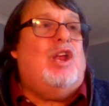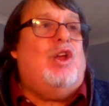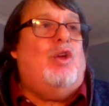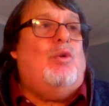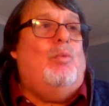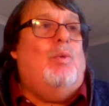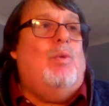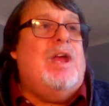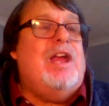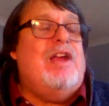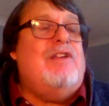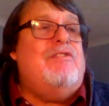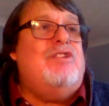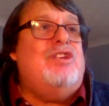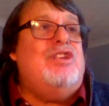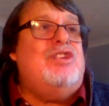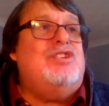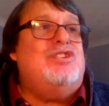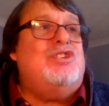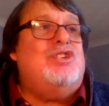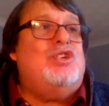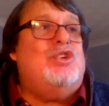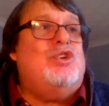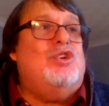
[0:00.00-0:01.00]

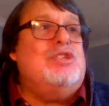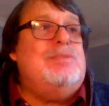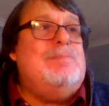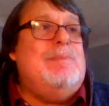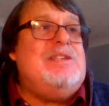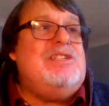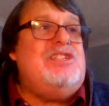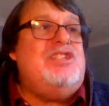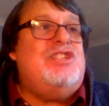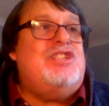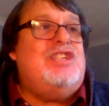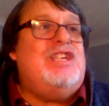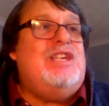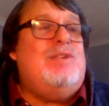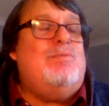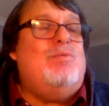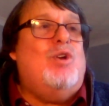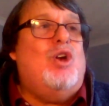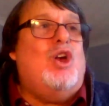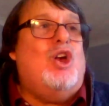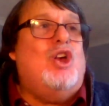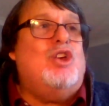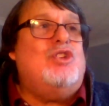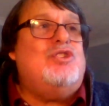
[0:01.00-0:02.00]
whereas Kosminski
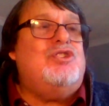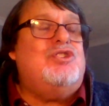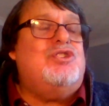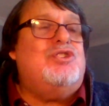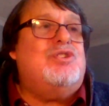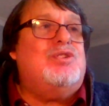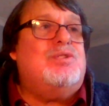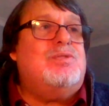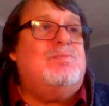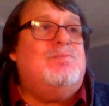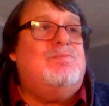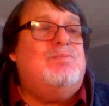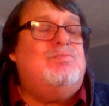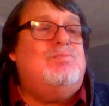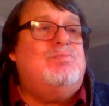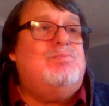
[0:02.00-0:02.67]
was.